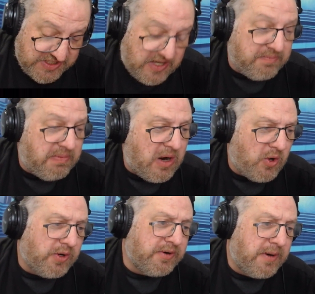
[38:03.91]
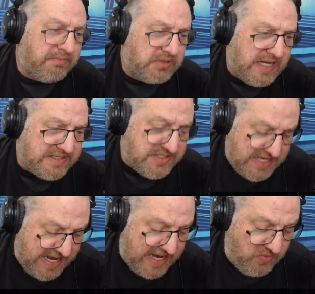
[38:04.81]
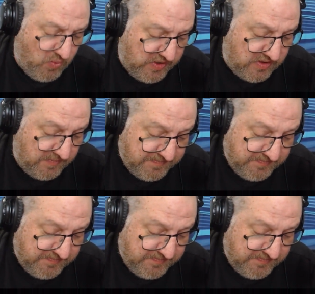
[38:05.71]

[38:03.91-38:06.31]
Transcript: down power plants at will.